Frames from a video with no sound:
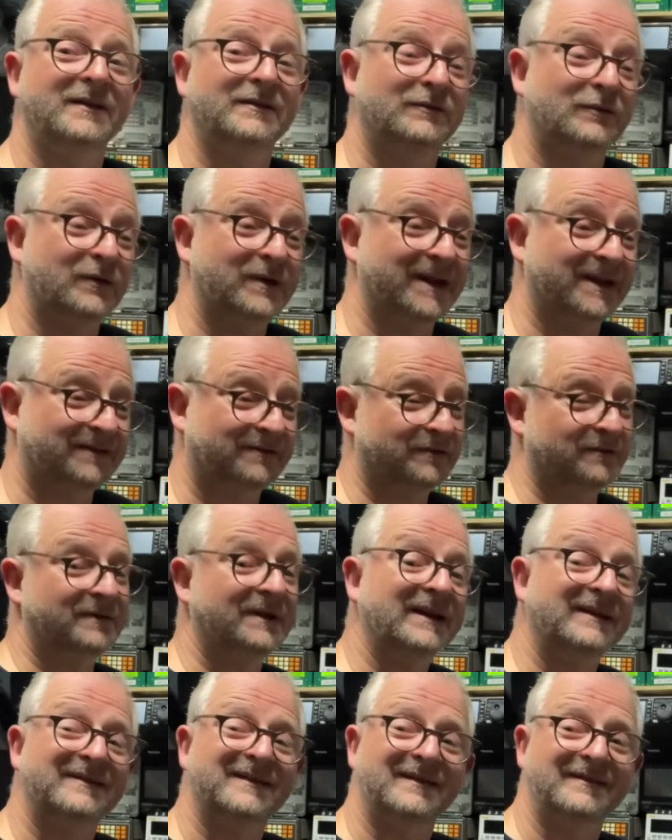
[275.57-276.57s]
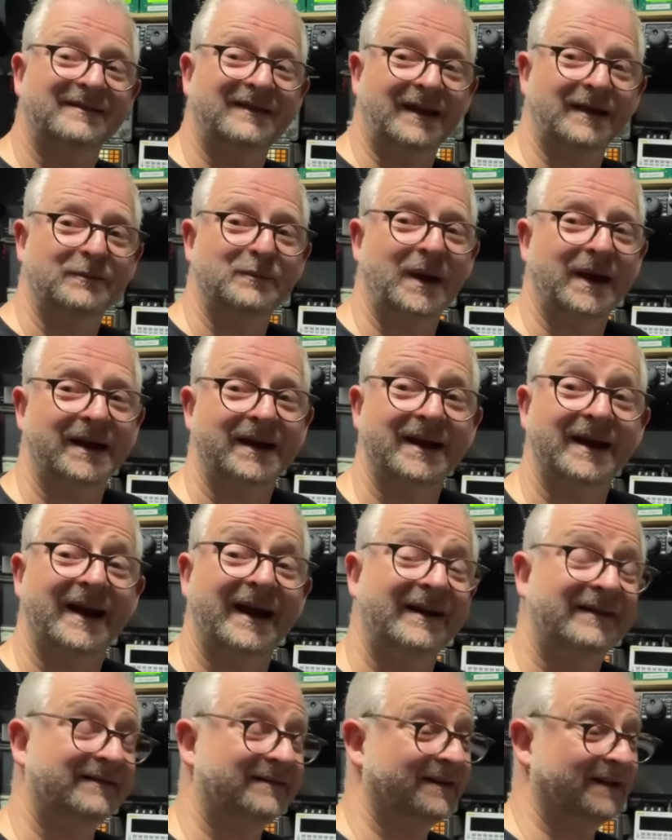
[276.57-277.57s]
to get to that ten
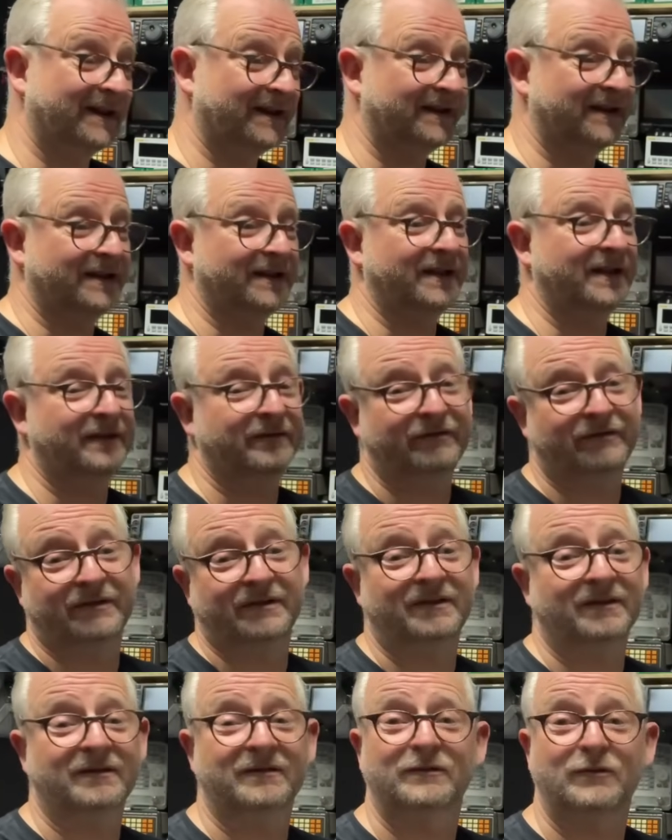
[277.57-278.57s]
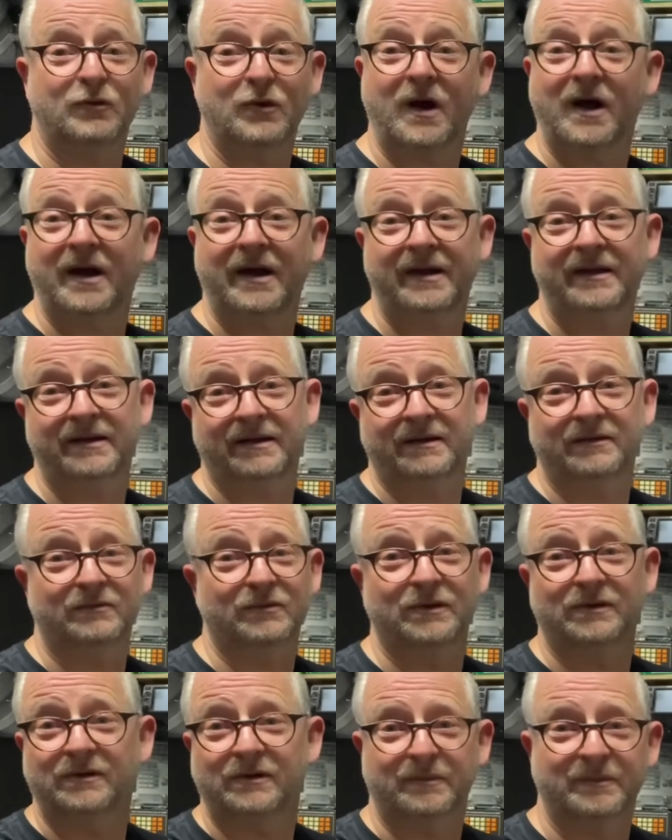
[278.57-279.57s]
megahertz, and if it is too high it
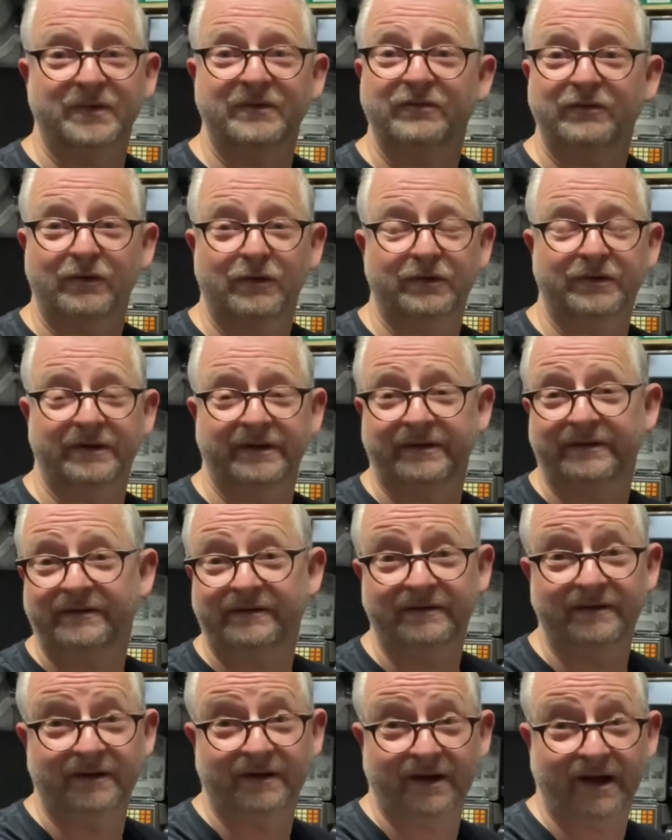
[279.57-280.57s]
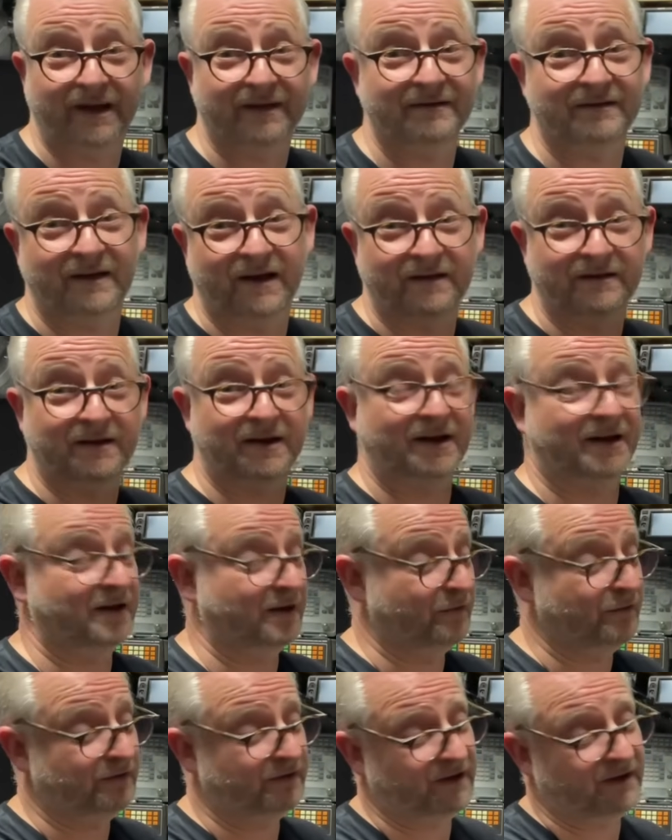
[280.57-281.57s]
will drop the voltage uh, etc,
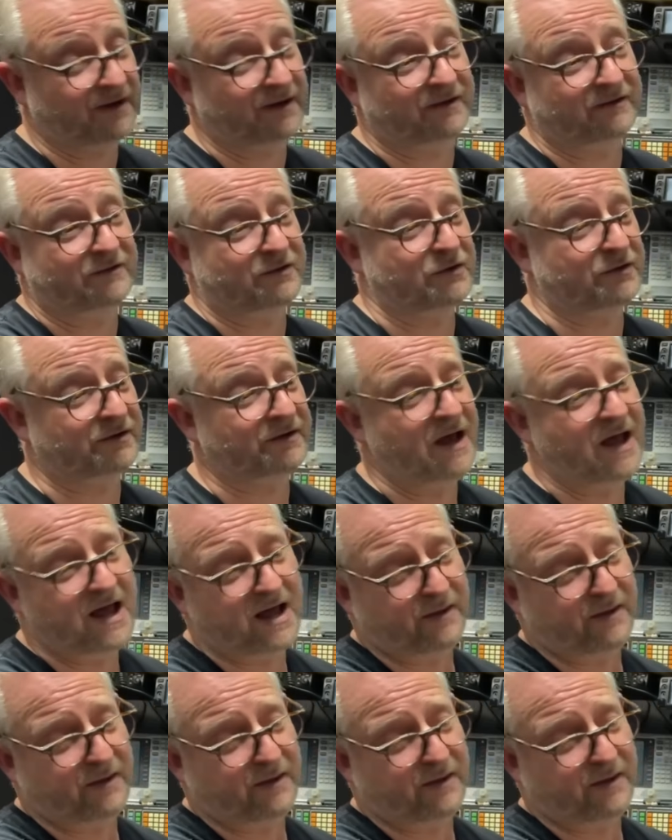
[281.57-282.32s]
until it's good.